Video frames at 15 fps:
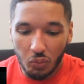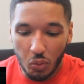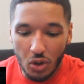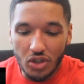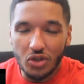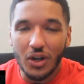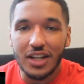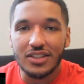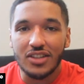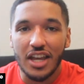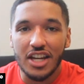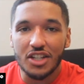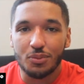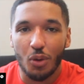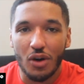Would you guys say
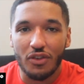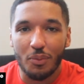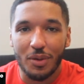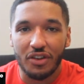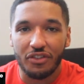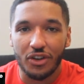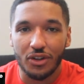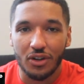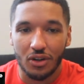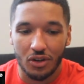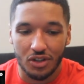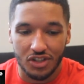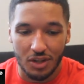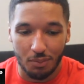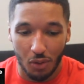he's more of a midfielder,
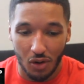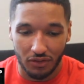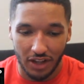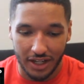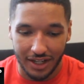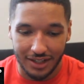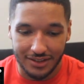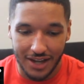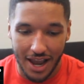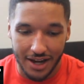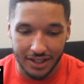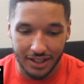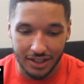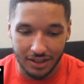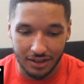or is he more of like an
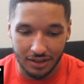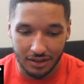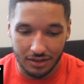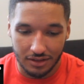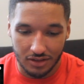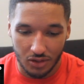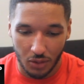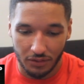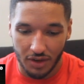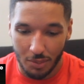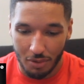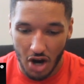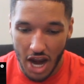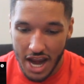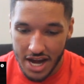attacking sort of
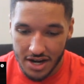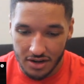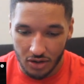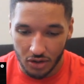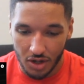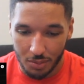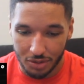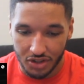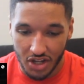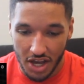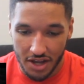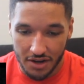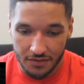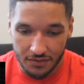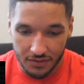number 8 or number
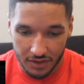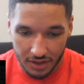10?